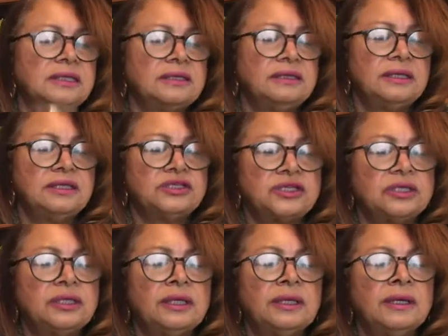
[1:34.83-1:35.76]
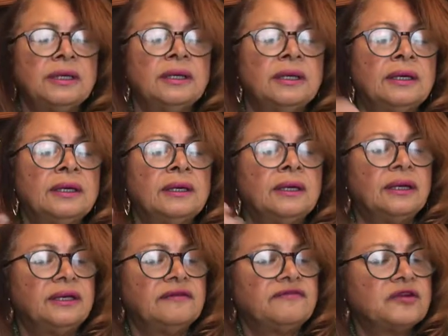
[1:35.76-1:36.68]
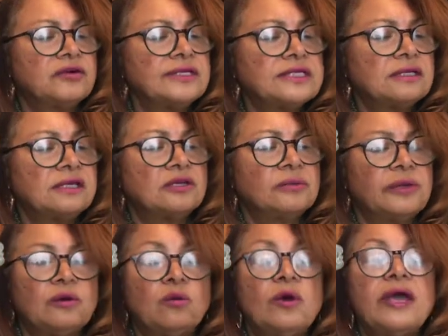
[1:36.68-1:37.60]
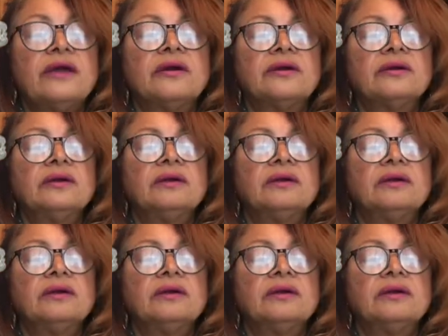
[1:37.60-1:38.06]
condition. And if there is a little bit of wear,